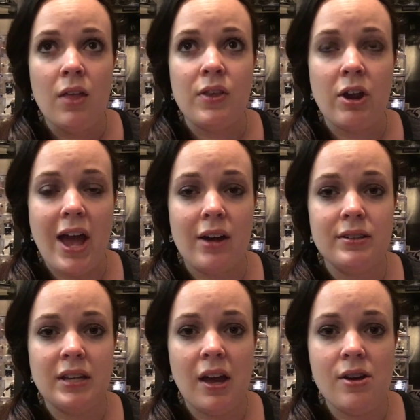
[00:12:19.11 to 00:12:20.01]
They're out
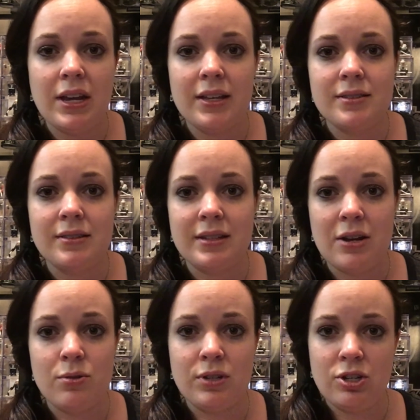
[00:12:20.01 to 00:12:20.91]
of town against the
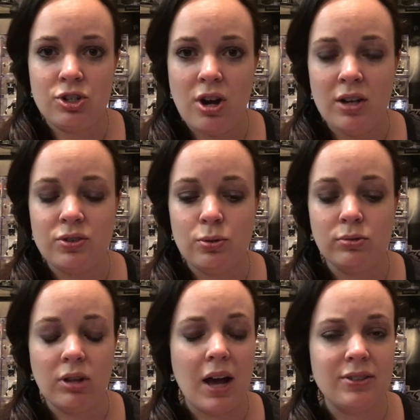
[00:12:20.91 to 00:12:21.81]
San Jose Sharks, who
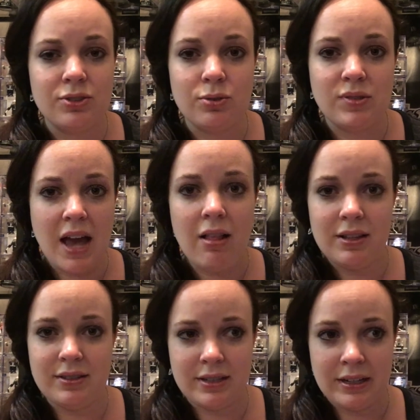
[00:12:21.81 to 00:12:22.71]
lost to
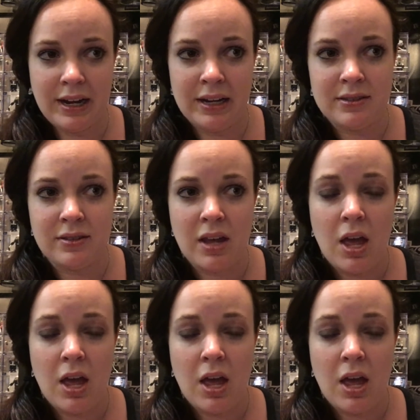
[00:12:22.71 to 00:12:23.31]
Dallas tonight,